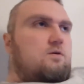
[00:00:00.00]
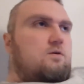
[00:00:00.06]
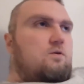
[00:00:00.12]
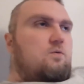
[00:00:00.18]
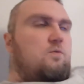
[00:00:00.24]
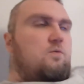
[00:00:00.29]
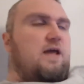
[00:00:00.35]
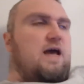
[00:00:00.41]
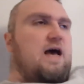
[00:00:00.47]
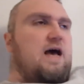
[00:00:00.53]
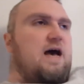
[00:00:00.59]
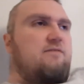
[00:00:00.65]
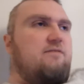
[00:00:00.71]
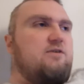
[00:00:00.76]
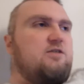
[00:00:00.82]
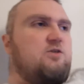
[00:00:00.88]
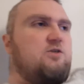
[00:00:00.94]
we
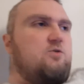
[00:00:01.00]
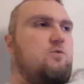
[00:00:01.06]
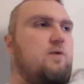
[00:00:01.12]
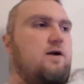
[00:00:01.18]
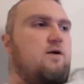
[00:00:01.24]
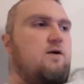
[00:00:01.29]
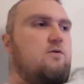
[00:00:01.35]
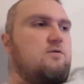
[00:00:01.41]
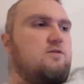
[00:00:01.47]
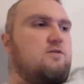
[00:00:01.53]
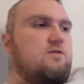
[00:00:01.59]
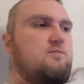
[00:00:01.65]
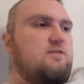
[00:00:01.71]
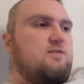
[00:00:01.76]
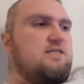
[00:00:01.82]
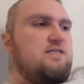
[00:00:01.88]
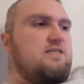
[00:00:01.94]
have it to where
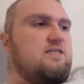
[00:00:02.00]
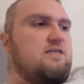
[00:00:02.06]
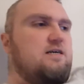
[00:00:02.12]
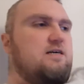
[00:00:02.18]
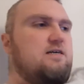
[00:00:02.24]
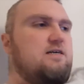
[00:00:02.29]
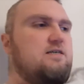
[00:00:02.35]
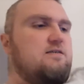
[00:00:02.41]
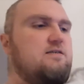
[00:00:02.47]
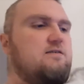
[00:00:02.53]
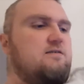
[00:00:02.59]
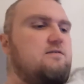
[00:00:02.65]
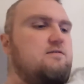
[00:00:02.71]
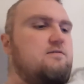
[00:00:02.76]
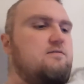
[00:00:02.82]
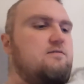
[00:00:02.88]
ultimately uh,